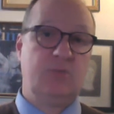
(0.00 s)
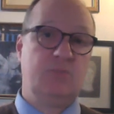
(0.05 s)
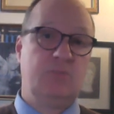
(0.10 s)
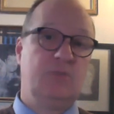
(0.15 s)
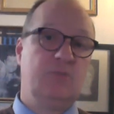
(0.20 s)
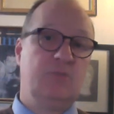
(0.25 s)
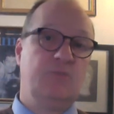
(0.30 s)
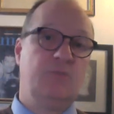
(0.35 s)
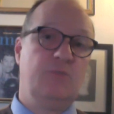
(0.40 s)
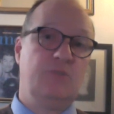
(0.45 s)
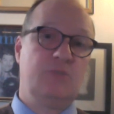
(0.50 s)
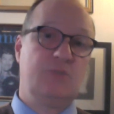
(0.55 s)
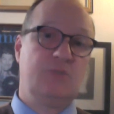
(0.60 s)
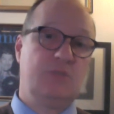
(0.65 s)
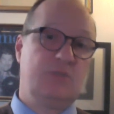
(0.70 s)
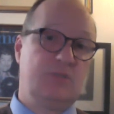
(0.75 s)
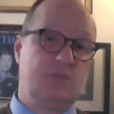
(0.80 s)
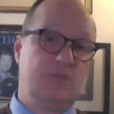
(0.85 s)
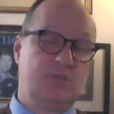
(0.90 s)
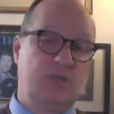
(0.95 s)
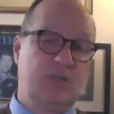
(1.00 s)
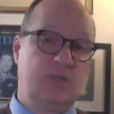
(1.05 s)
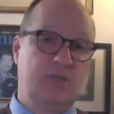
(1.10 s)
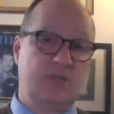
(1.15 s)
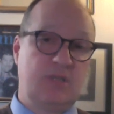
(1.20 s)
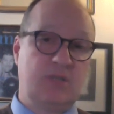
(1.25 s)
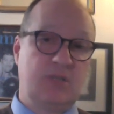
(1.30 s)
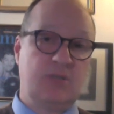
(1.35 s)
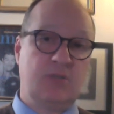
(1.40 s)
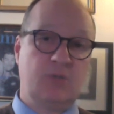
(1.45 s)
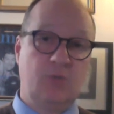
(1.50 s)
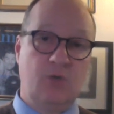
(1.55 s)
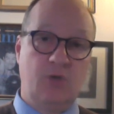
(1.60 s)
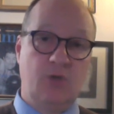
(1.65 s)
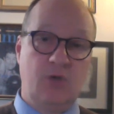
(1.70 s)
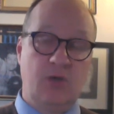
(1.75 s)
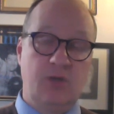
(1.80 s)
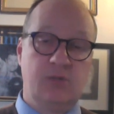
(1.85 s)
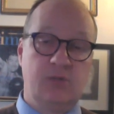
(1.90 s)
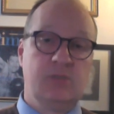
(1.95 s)
him to the fullest extent of the
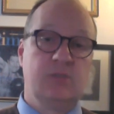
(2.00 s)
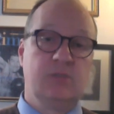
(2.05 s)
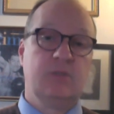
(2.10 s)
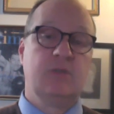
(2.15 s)
law,